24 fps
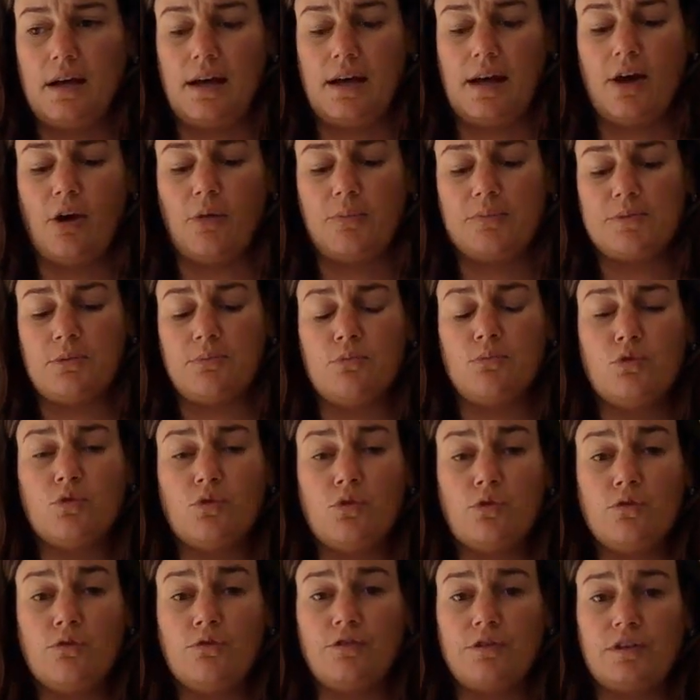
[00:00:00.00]
help to
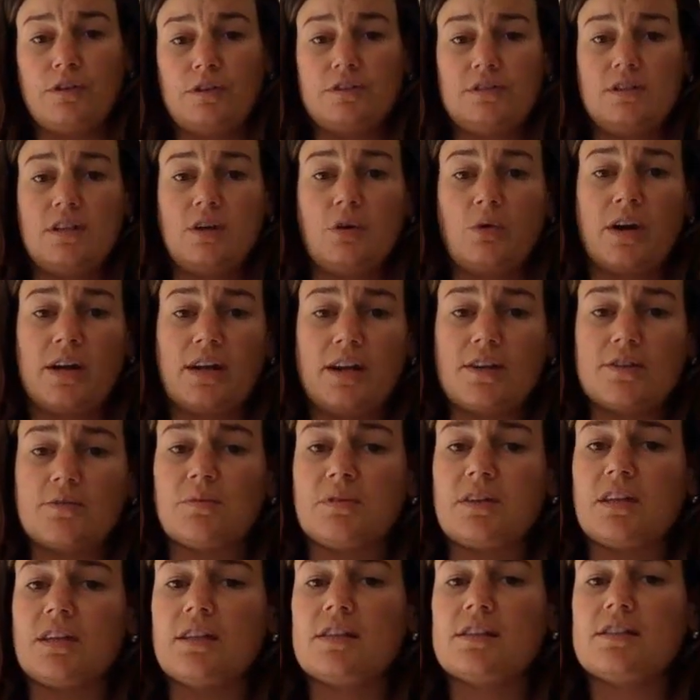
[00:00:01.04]
move the organelles
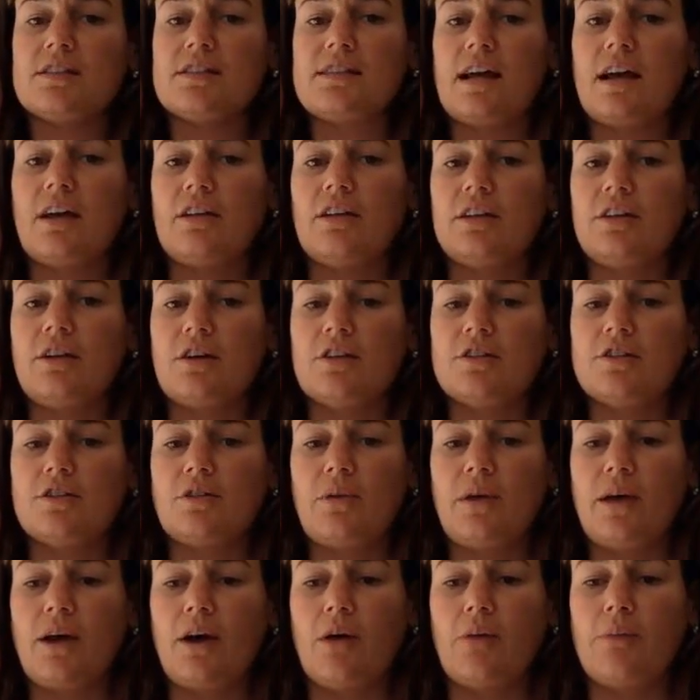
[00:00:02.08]
within the cell and
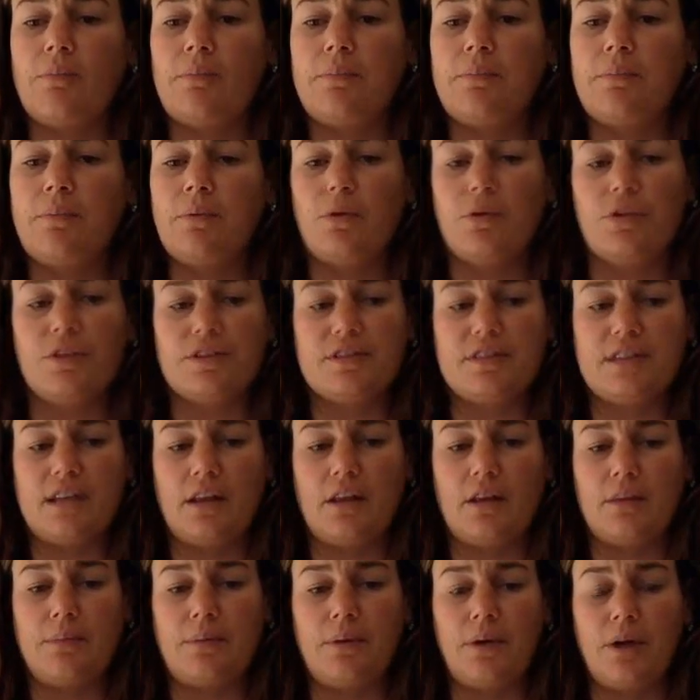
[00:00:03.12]
also help pull the
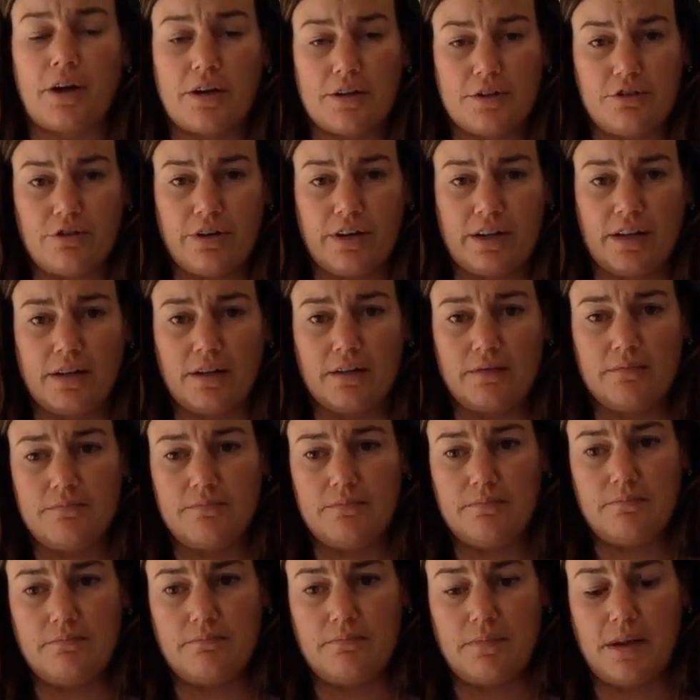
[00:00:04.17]
cell apart during
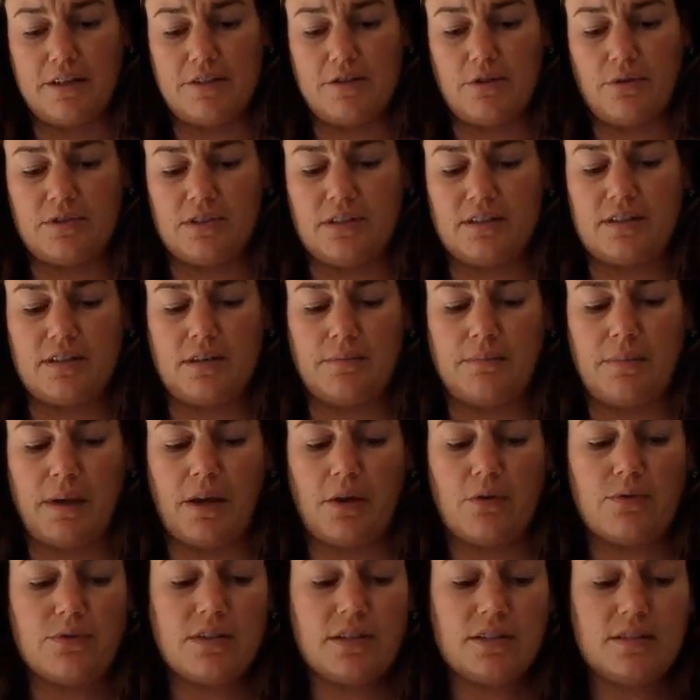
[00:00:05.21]
mitosis and
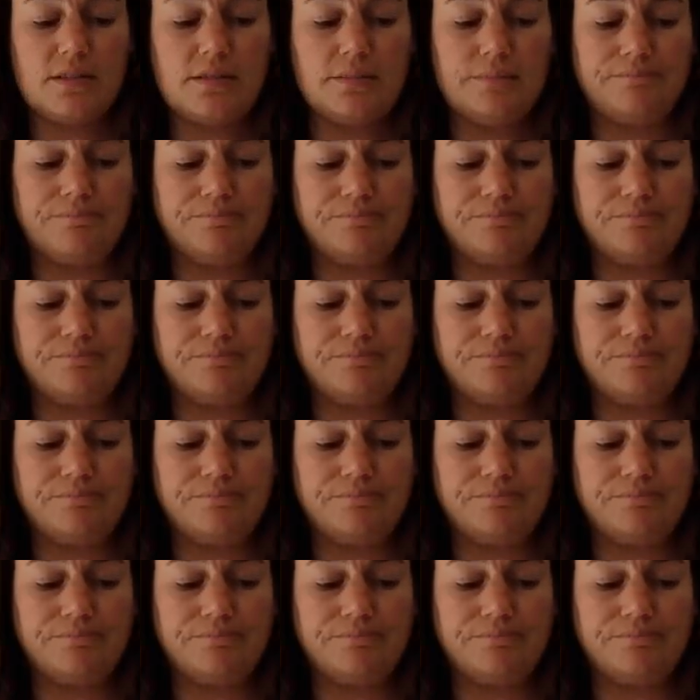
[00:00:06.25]
meiosis.